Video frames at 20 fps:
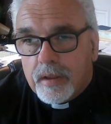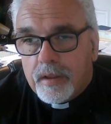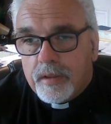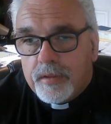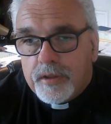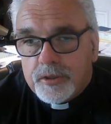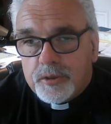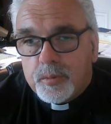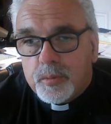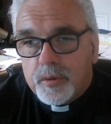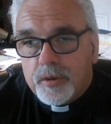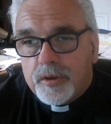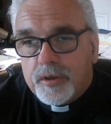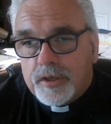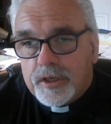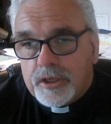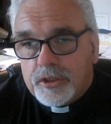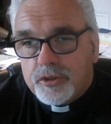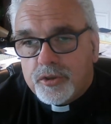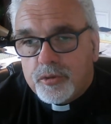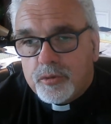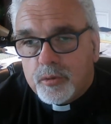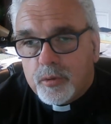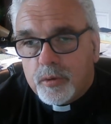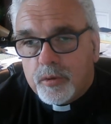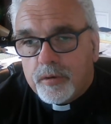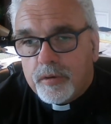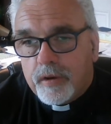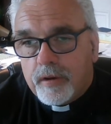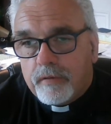This word is
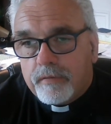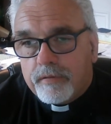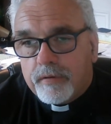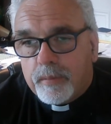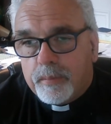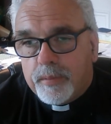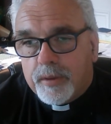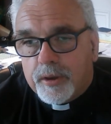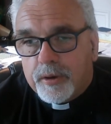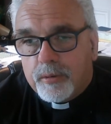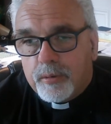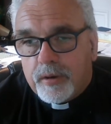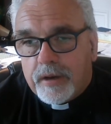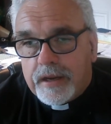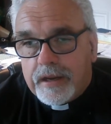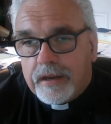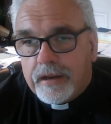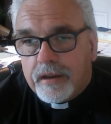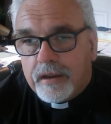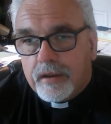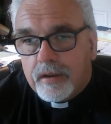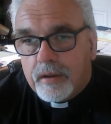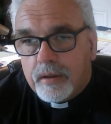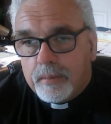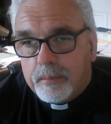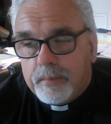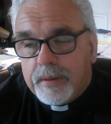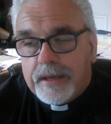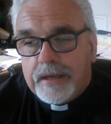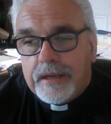drawn from the Greek,
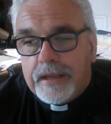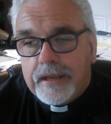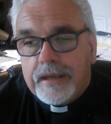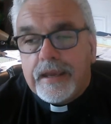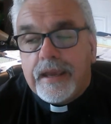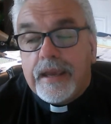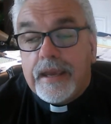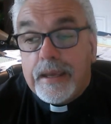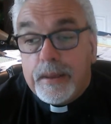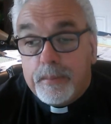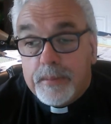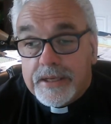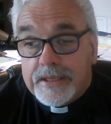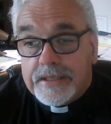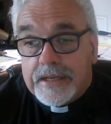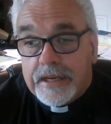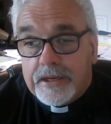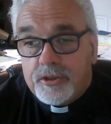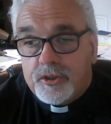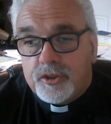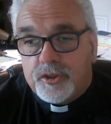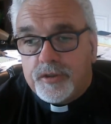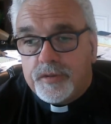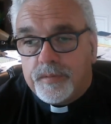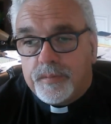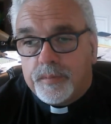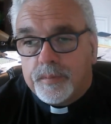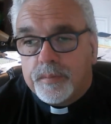meaning imitation.